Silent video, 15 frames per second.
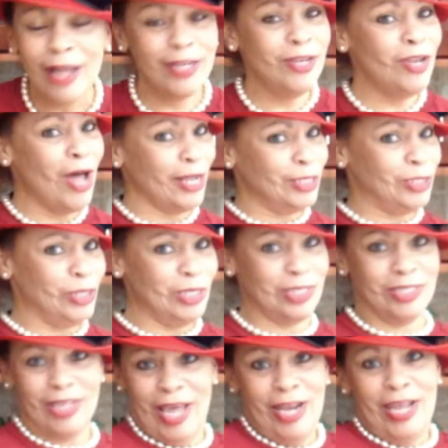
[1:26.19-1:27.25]
not
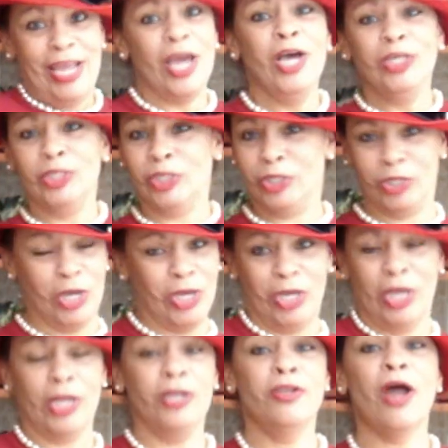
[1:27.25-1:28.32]
just any
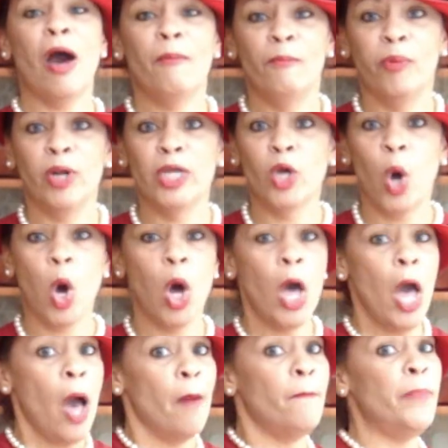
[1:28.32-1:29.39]
chicken Napoleon,
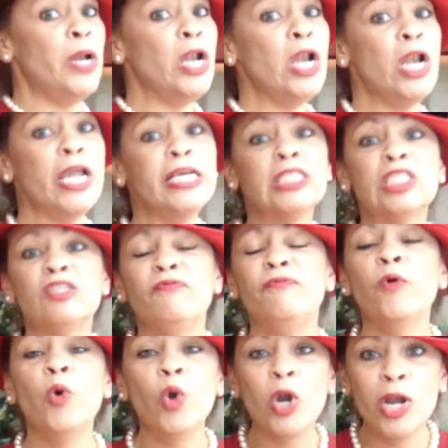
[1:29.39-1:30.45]

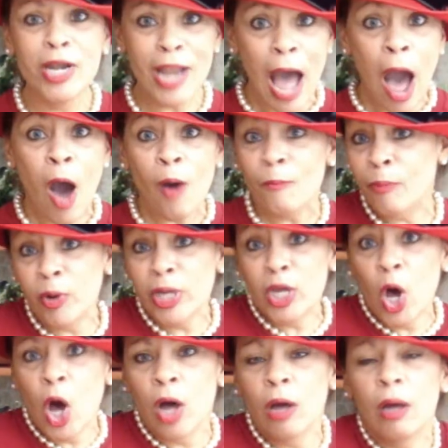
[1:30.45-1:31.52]
blissful
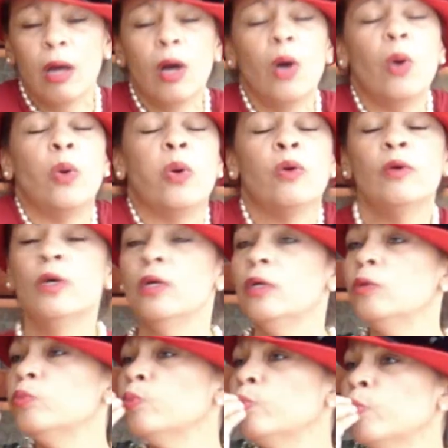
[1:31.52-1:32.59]
Napoleon. Oh,
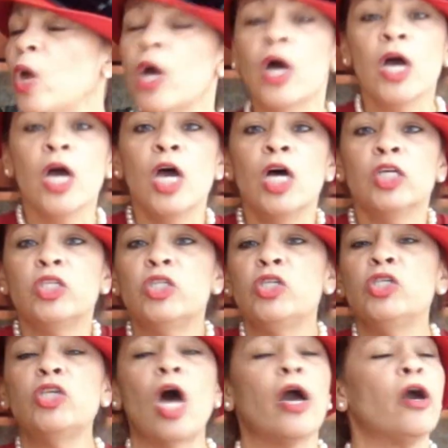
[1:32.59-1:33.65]

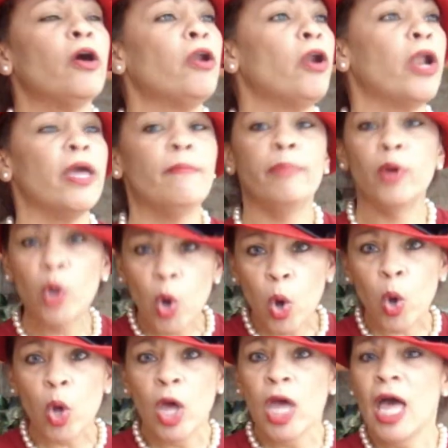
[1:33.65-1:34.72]
sacre
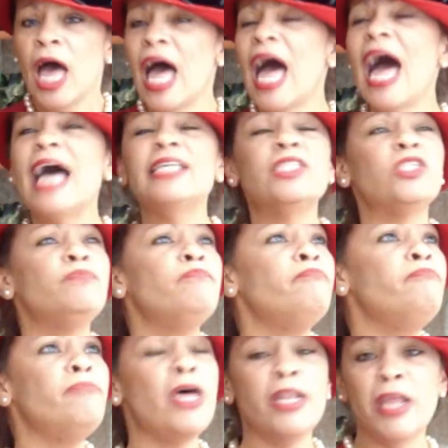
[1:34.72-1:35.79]
bleu, as
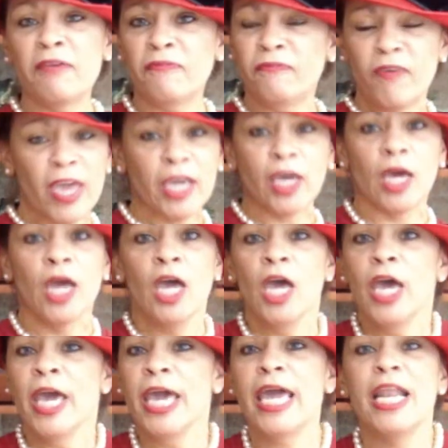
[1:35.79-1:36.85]
magnifique.
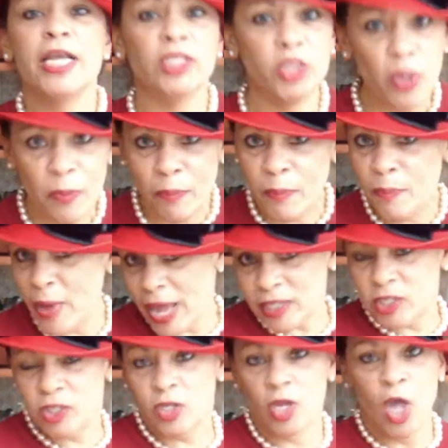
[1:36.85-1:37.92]
It is the
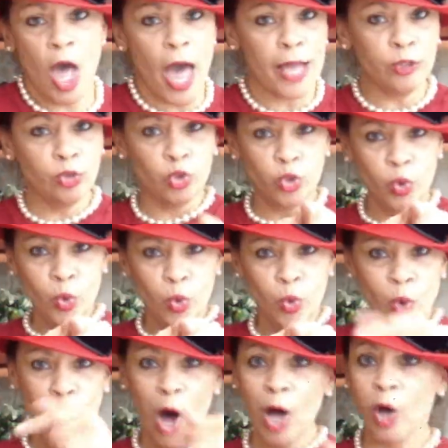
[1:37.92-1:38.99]
best. And
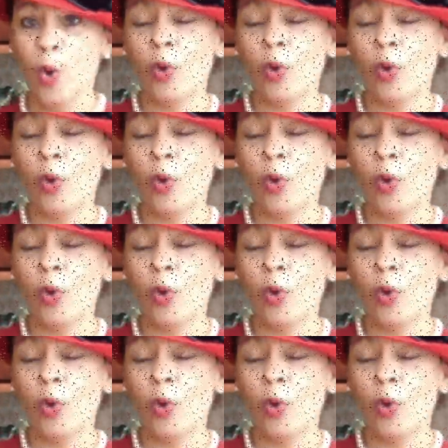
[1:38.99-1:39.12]
you are